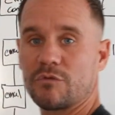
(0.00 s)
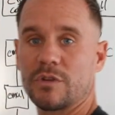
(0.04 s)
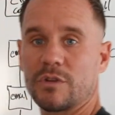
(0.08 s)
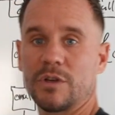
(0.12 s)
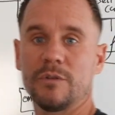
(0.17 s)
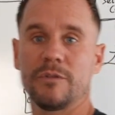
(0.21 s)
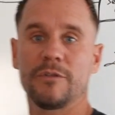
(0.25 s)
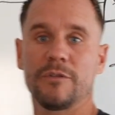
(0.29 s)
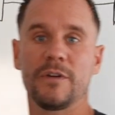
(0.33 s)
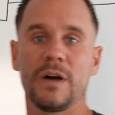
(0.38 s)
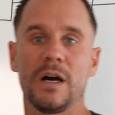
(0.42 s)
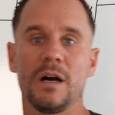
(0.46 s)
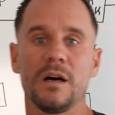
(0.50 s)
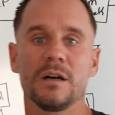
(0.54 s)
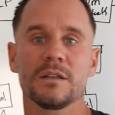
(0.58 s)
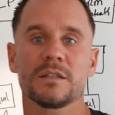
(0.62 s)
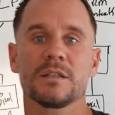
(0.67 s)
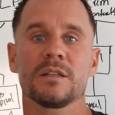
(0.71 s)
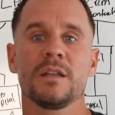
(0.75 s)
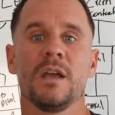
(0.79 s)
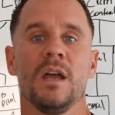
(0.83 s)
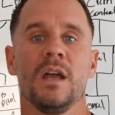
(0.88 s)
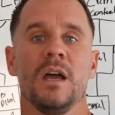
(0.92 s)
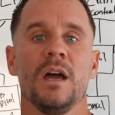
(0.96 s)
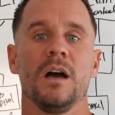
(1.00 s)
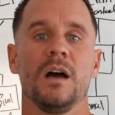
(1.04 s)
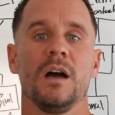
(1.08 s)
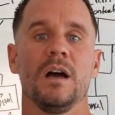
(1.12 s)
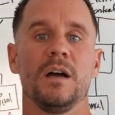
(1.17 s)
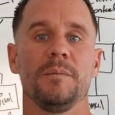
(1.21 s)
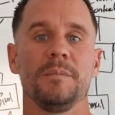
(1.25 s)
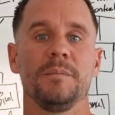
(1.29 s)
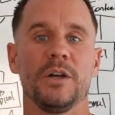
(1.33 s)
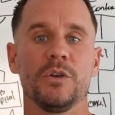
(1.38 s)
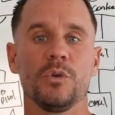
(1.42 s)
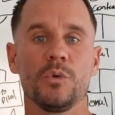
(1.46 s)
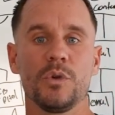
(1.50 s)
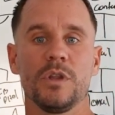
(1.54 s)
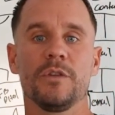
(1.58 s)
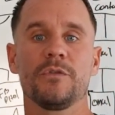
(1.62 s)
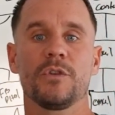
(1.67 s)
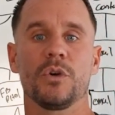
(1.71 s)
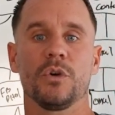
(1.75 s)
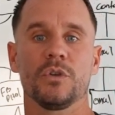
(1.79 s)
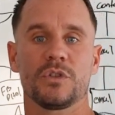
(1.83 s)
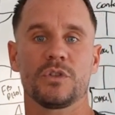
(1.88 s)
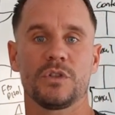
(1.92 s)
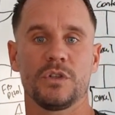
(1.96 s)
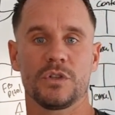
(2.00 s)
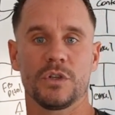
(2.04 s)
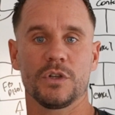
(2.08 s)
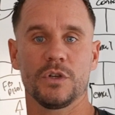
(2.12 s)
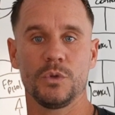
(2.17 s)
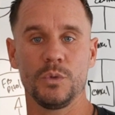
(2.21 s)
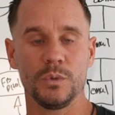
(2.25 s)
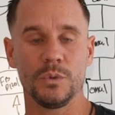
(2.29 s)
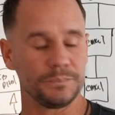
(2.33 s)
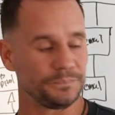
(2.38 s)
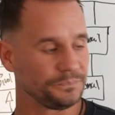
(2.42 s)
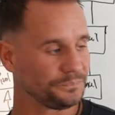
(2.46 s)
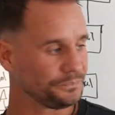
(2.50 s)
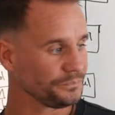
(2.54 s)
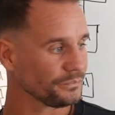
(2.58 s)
real fast, and all you've got to do